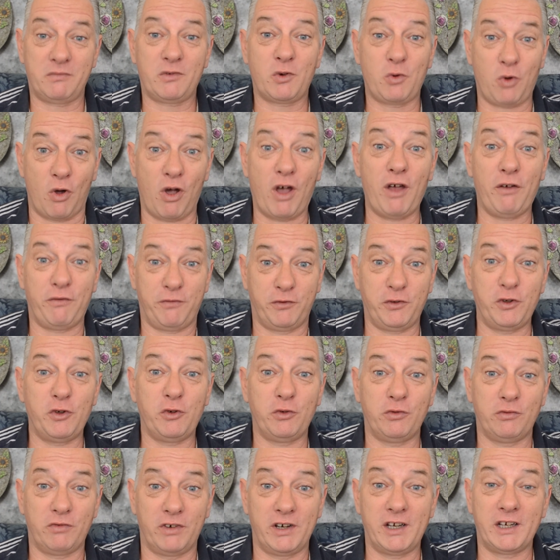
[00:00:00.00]
quite a
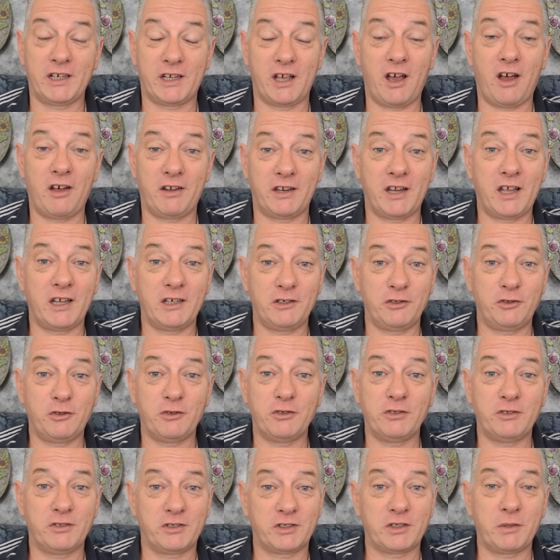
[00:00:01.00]
few
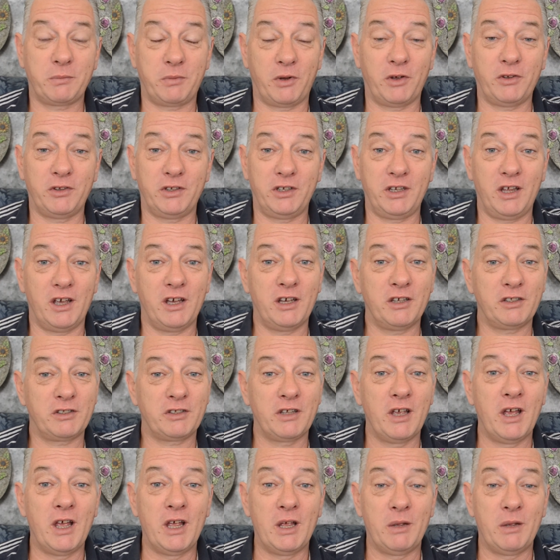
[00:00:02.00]
reincarnations upon the earth,